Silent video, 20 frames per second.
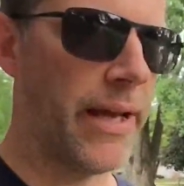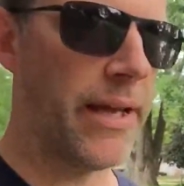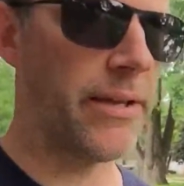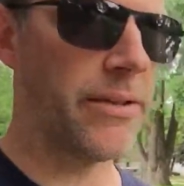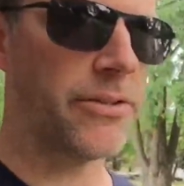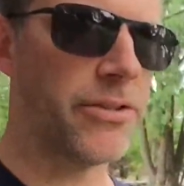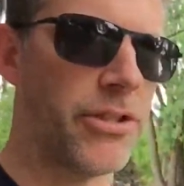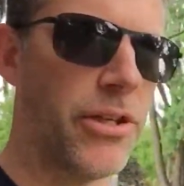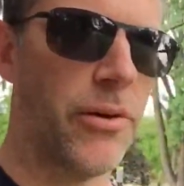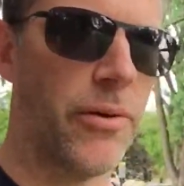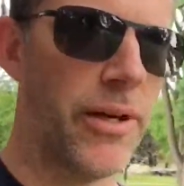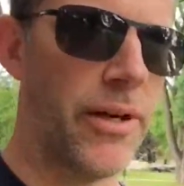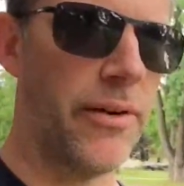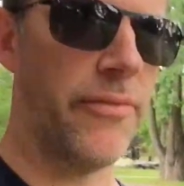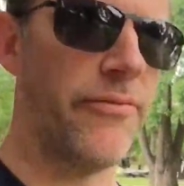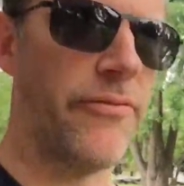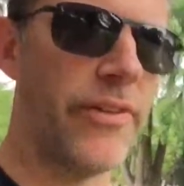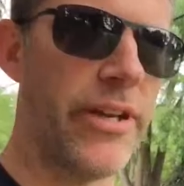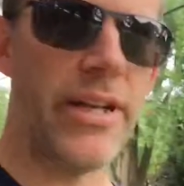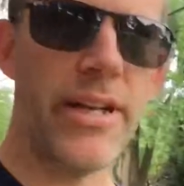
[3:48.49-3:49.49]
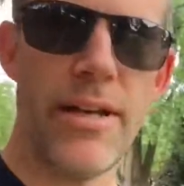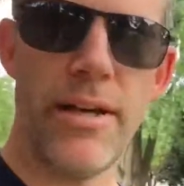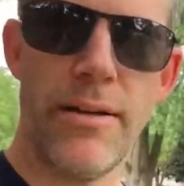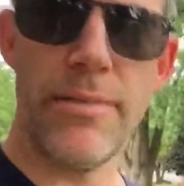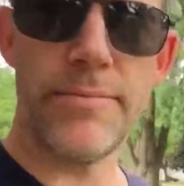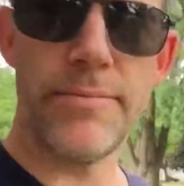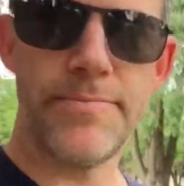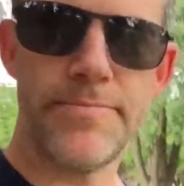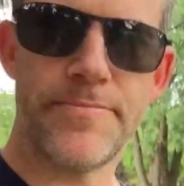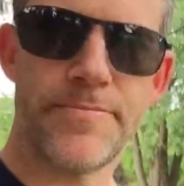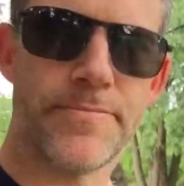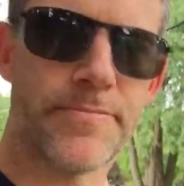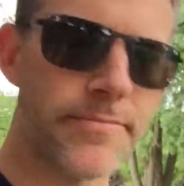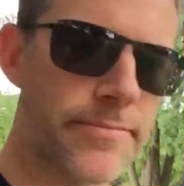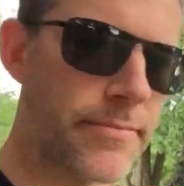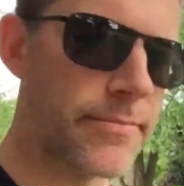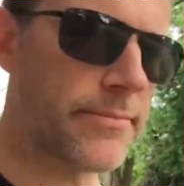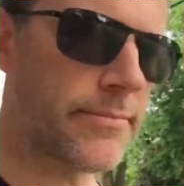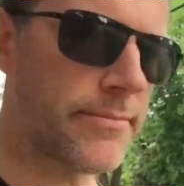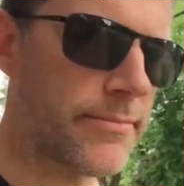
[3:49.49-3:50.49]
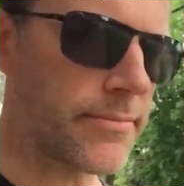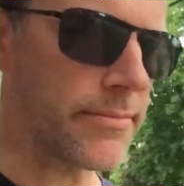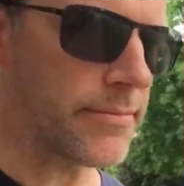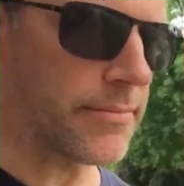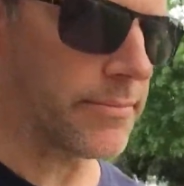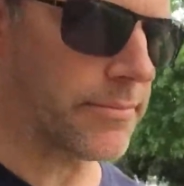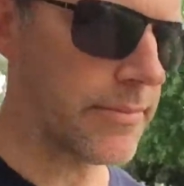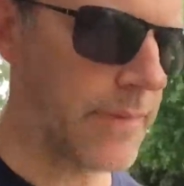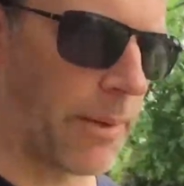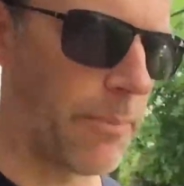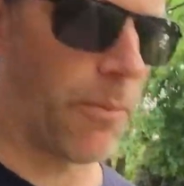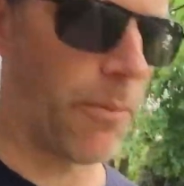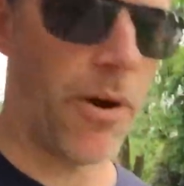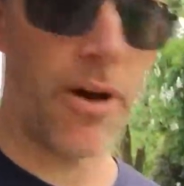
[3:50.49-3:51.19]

you show it on video. I'm